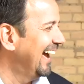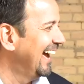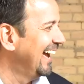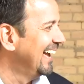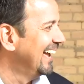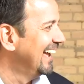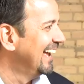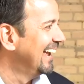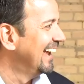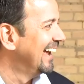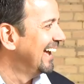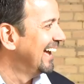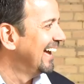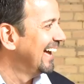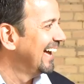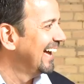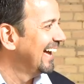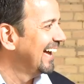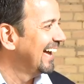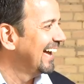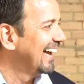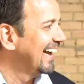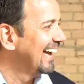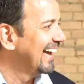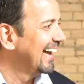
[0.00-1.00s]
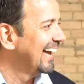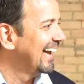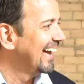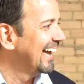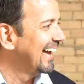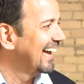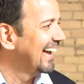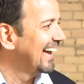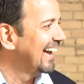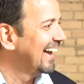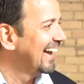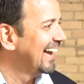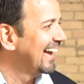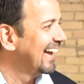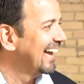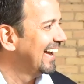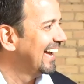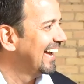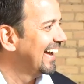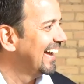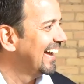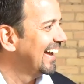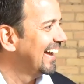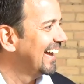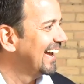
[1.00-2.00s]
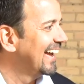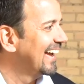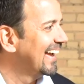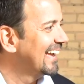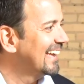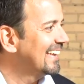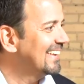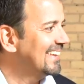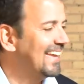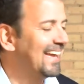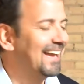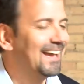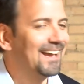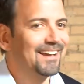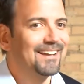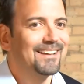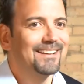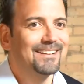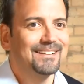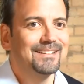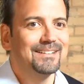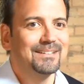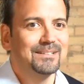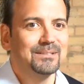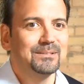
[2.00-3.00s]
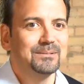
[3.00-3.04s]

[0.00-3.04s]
(not speaking)